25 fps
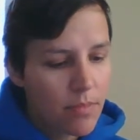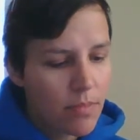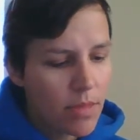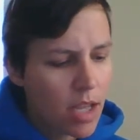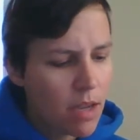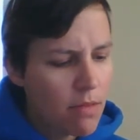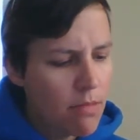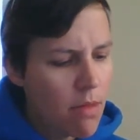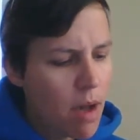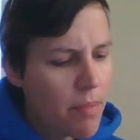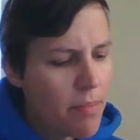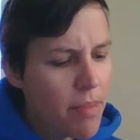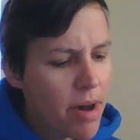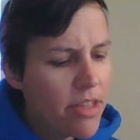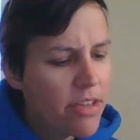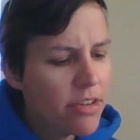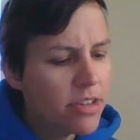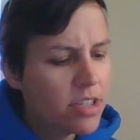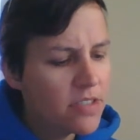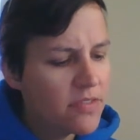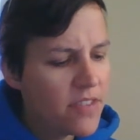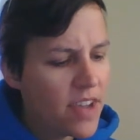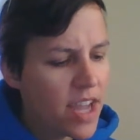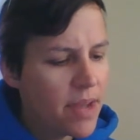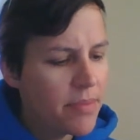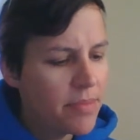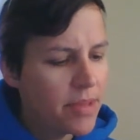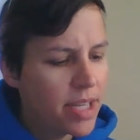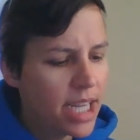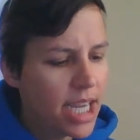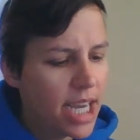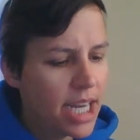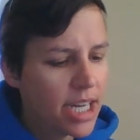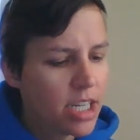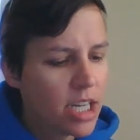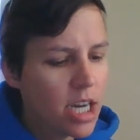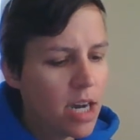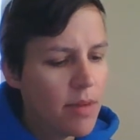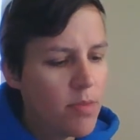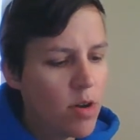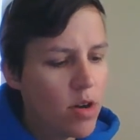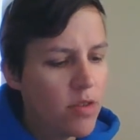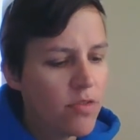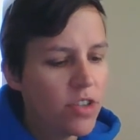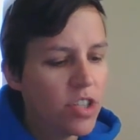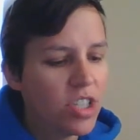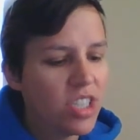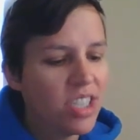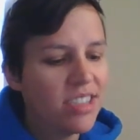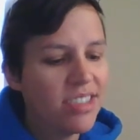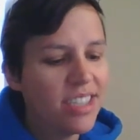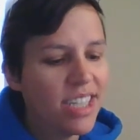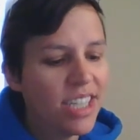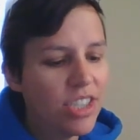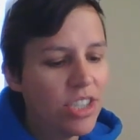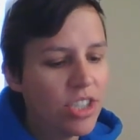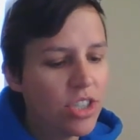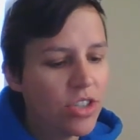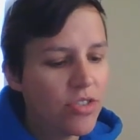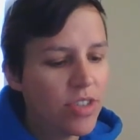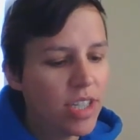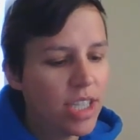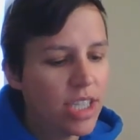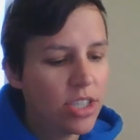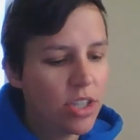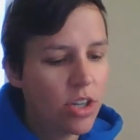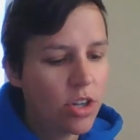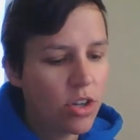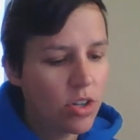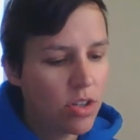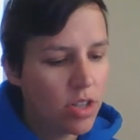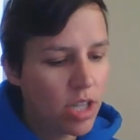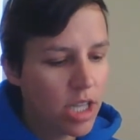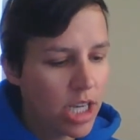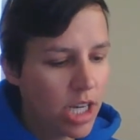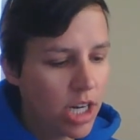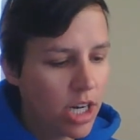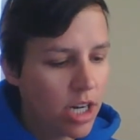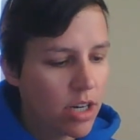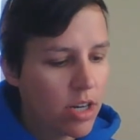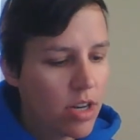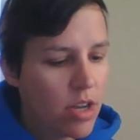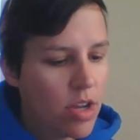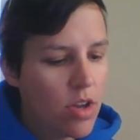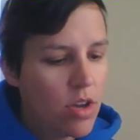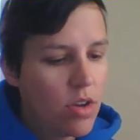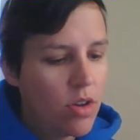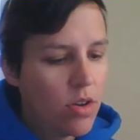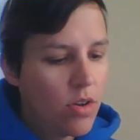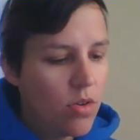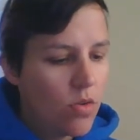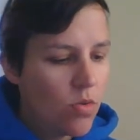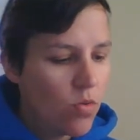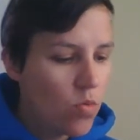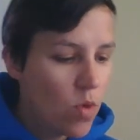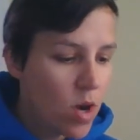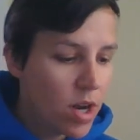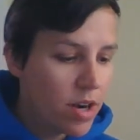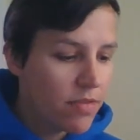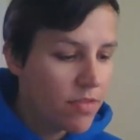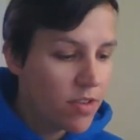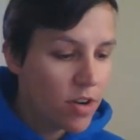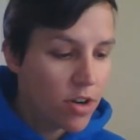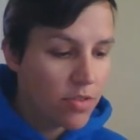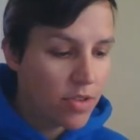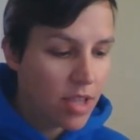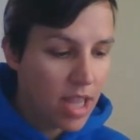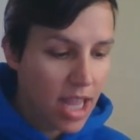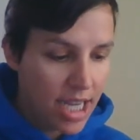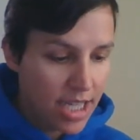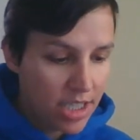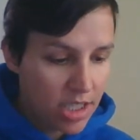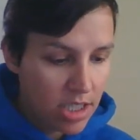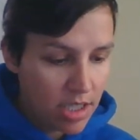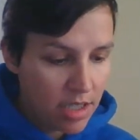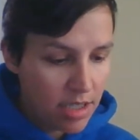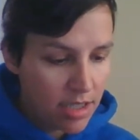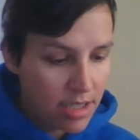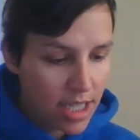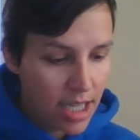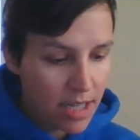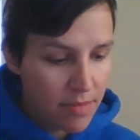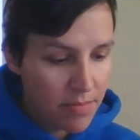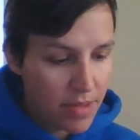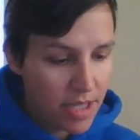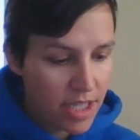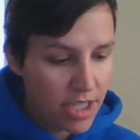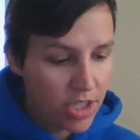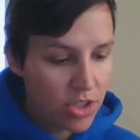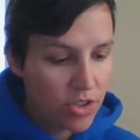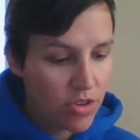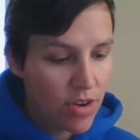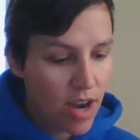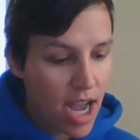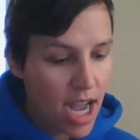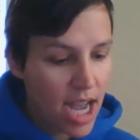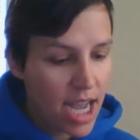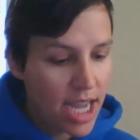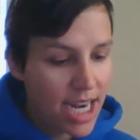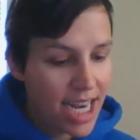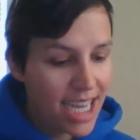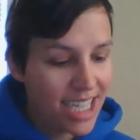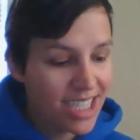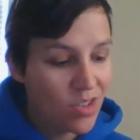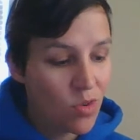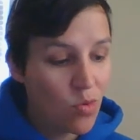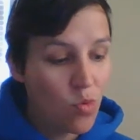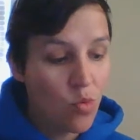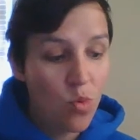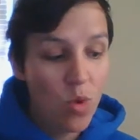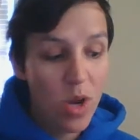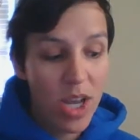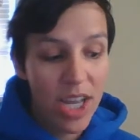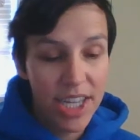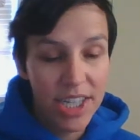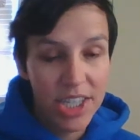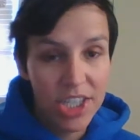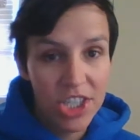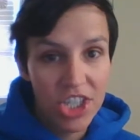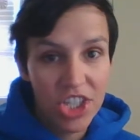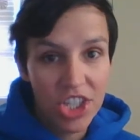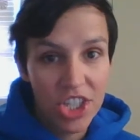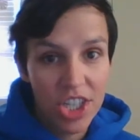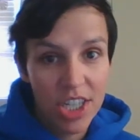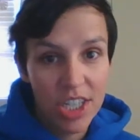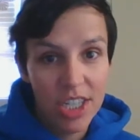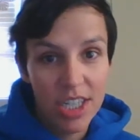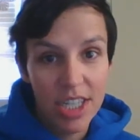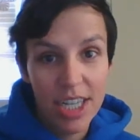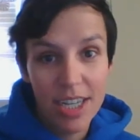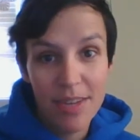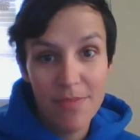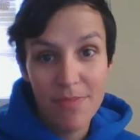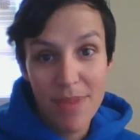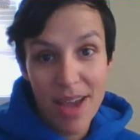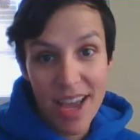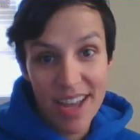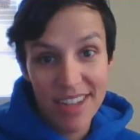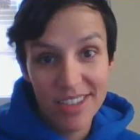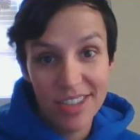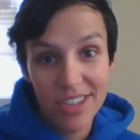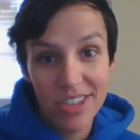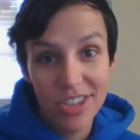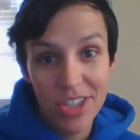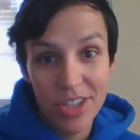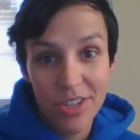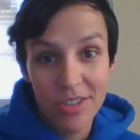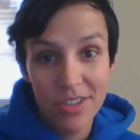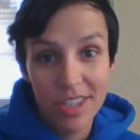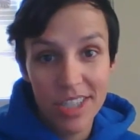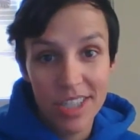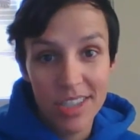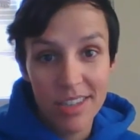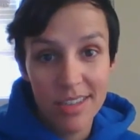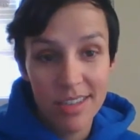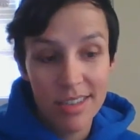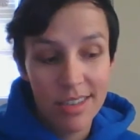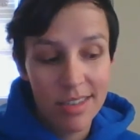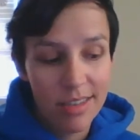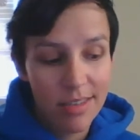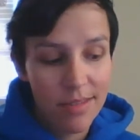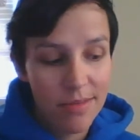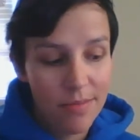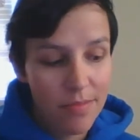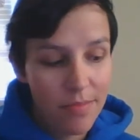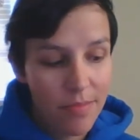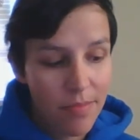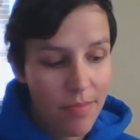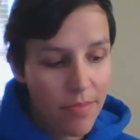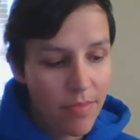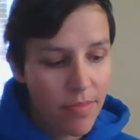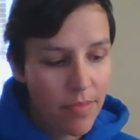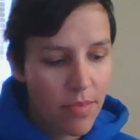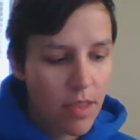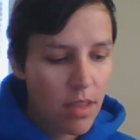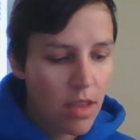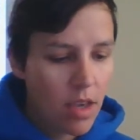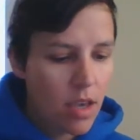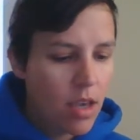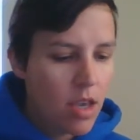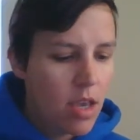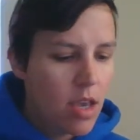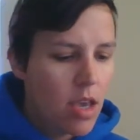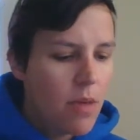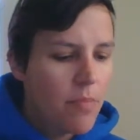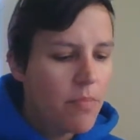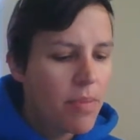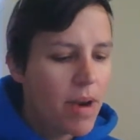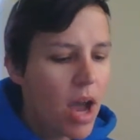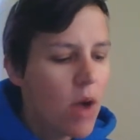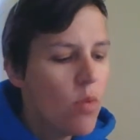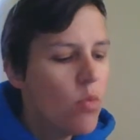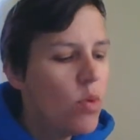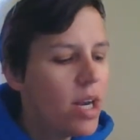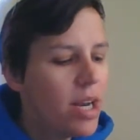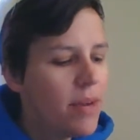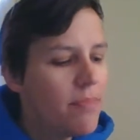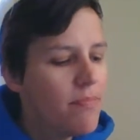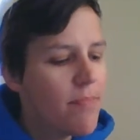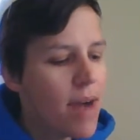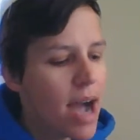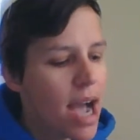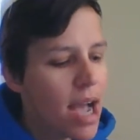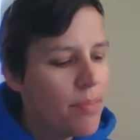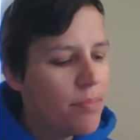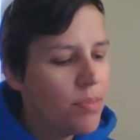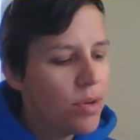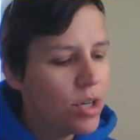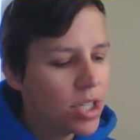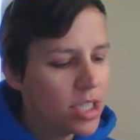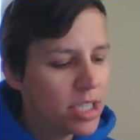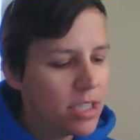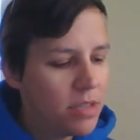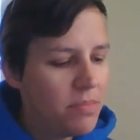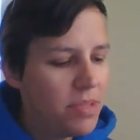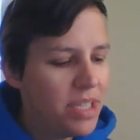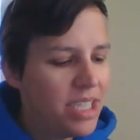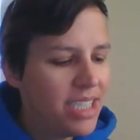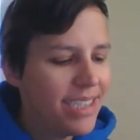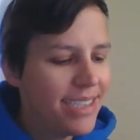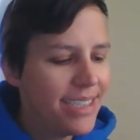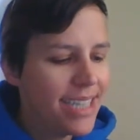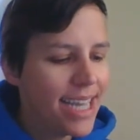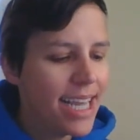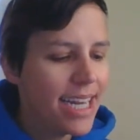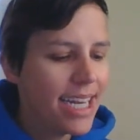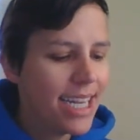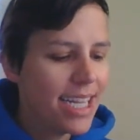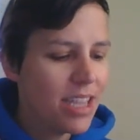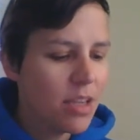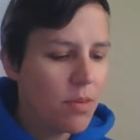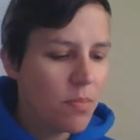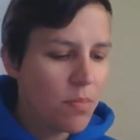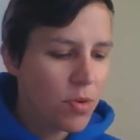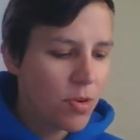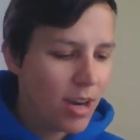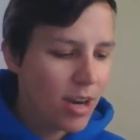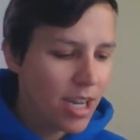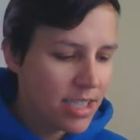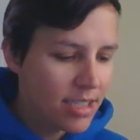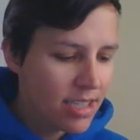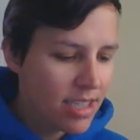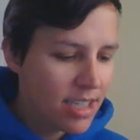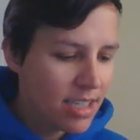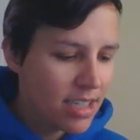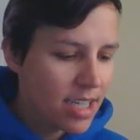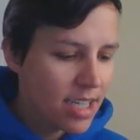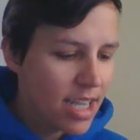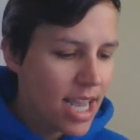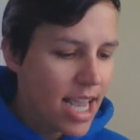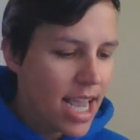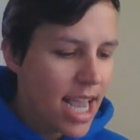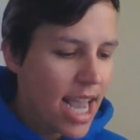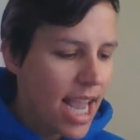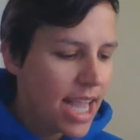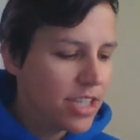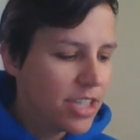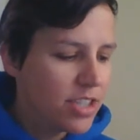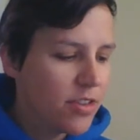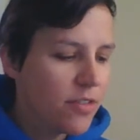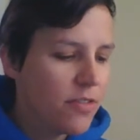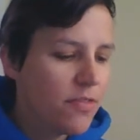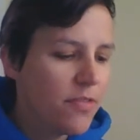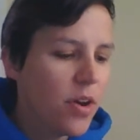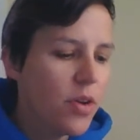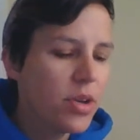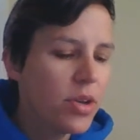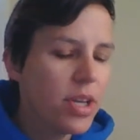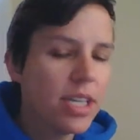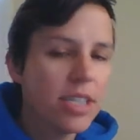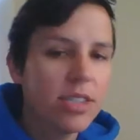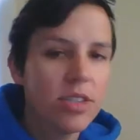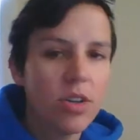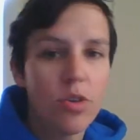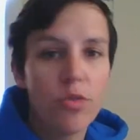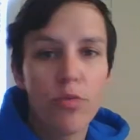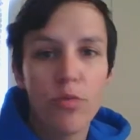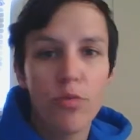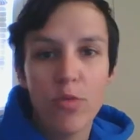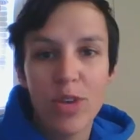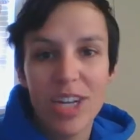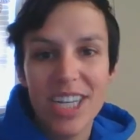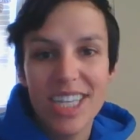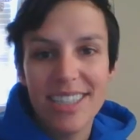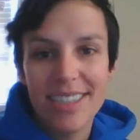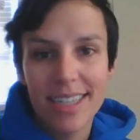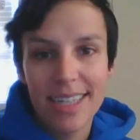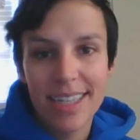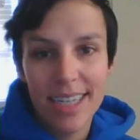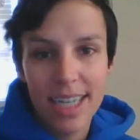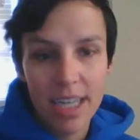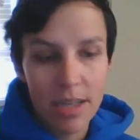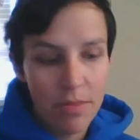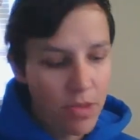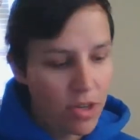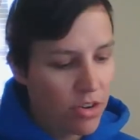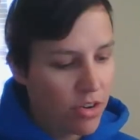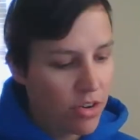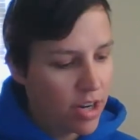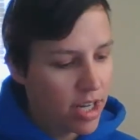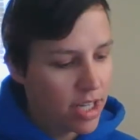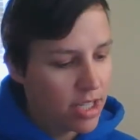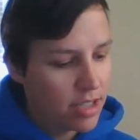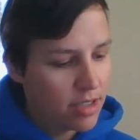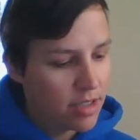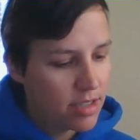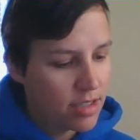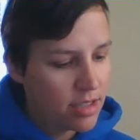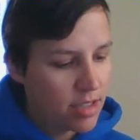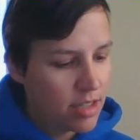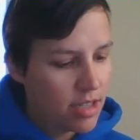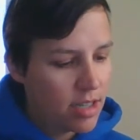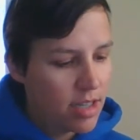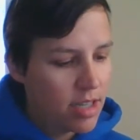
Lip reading: My mother's family had come over centuries earlier. One of her relations had been tried as a witch in Massachusetts. But I wanted my book to be set in the present and to focus on recent immigrants.